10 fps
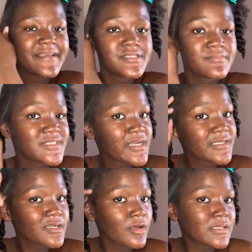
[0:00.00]
so I'm
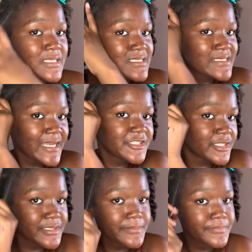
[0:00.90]
starting on this
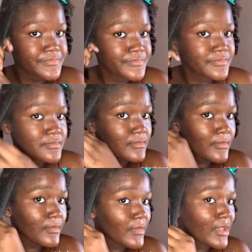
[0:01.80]
section,
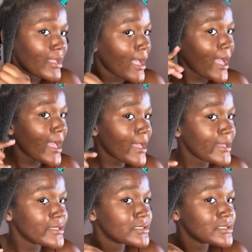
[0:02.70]

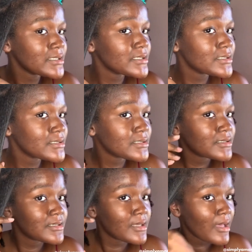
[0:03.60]
and
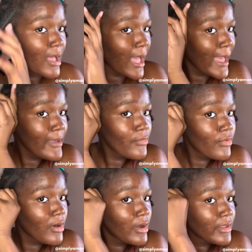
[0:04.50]
I
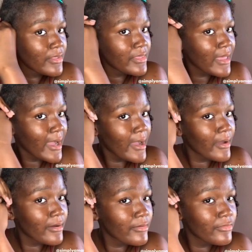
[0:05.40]
want
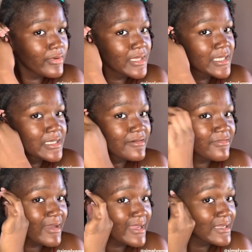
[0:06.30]
that really
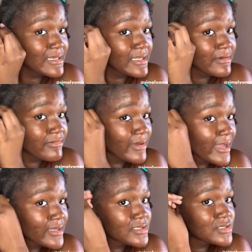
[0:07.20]
defined
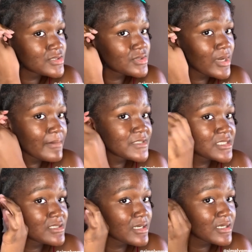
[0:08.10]
effect, so I'm
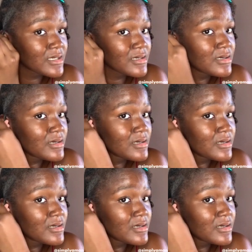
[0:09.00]
just gonna